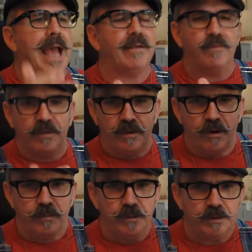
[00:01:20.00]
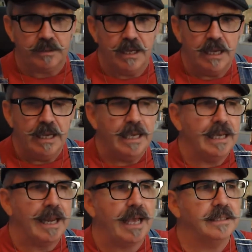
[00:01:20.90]
for therapists,
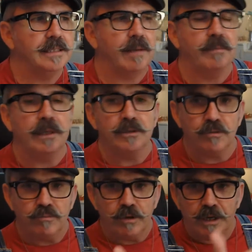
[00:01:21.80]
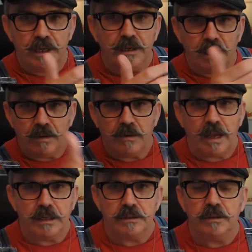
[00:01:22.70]
it has something to read,
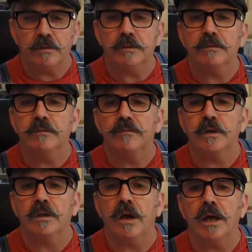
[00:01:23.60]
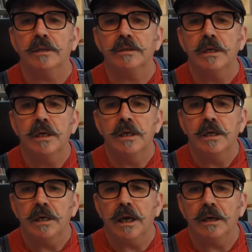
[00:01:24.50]
and so it's for clients
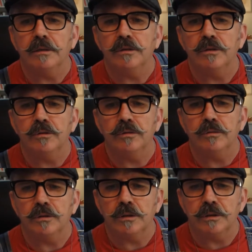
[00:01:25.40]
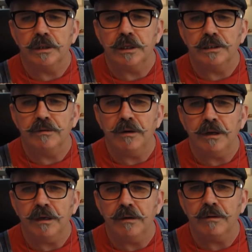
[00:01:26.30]
to see. So I
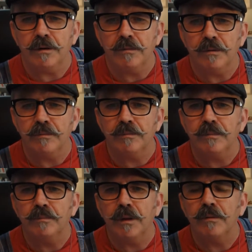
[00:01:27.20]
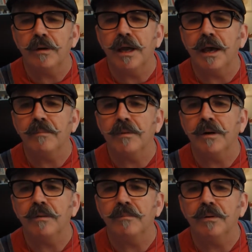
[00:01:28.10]
don't know, I don't want to blow it out, but
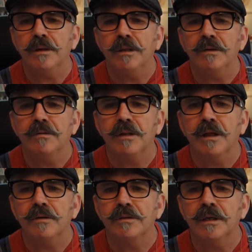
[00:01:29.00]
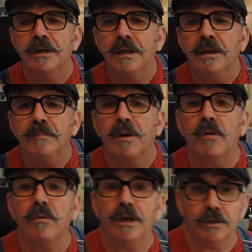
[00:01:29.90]
I'll put it a little closer, but I'll
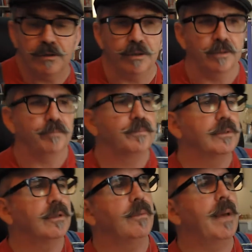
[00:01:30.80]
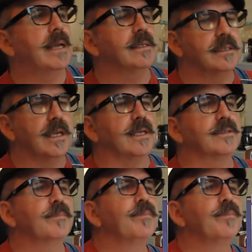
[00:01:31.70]
read it to you. So on the back it says,